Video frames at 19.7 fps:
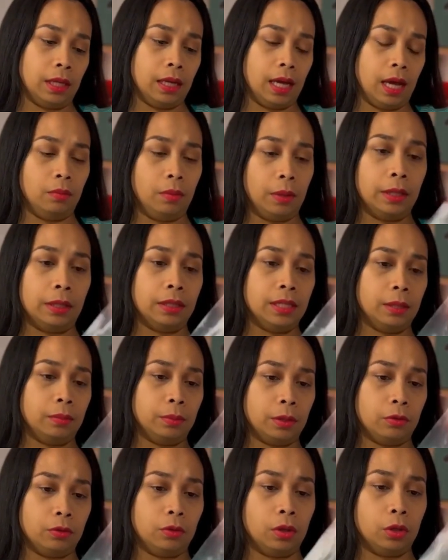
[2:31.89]
I must say
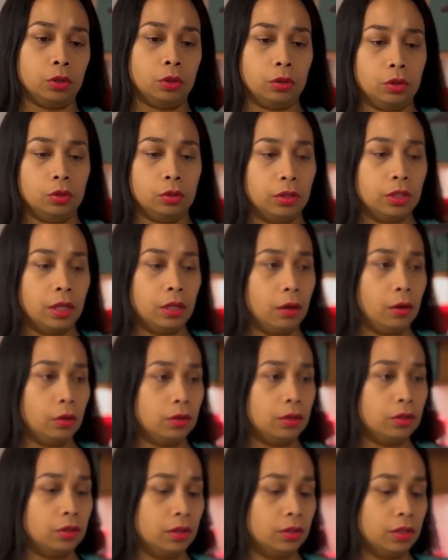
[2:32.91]
before you use it, you
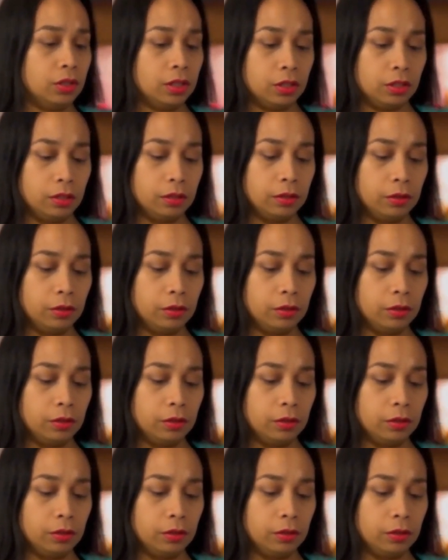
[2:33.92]
should just